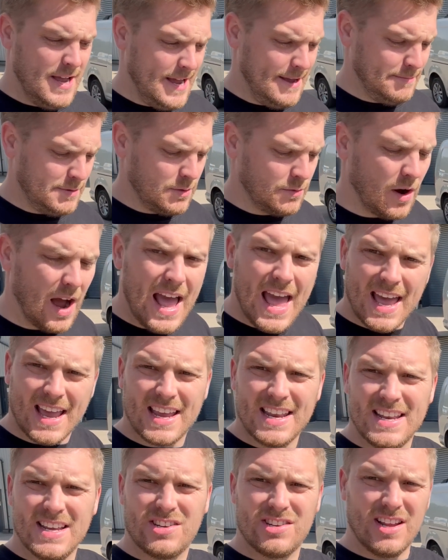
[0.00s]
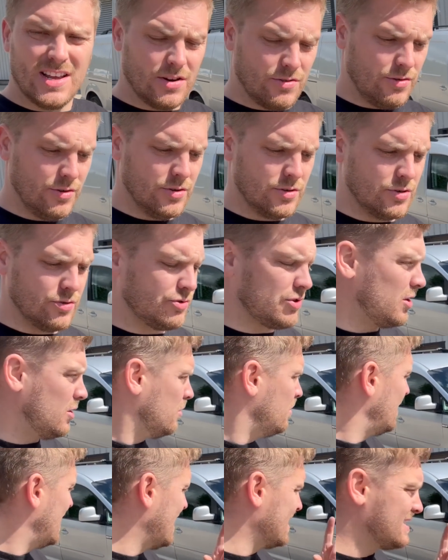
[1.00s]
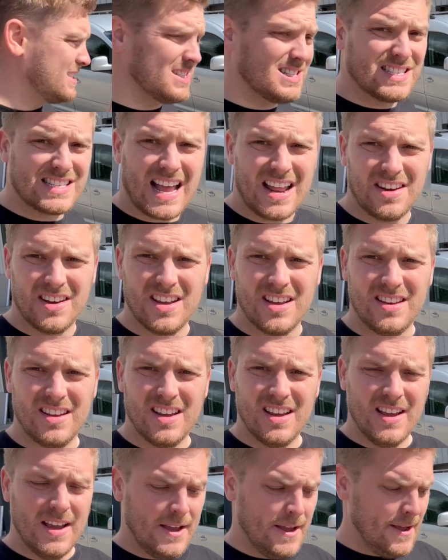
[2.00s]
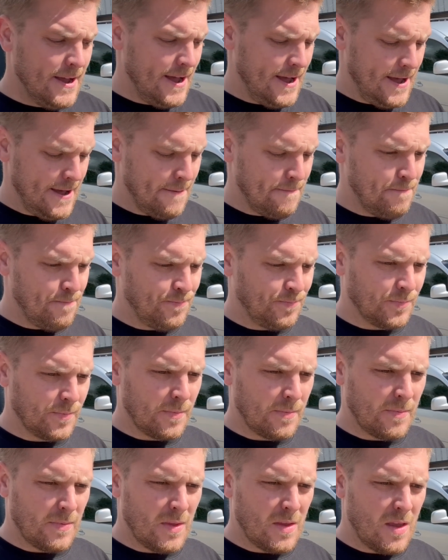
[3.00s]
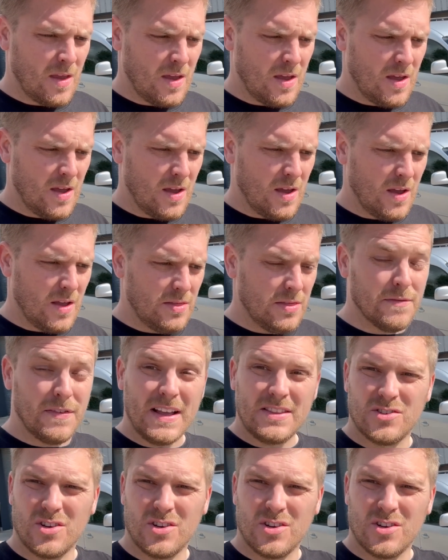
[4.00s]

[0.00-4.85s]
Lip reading: So we've got air conditioning, cruise control as standard. The van's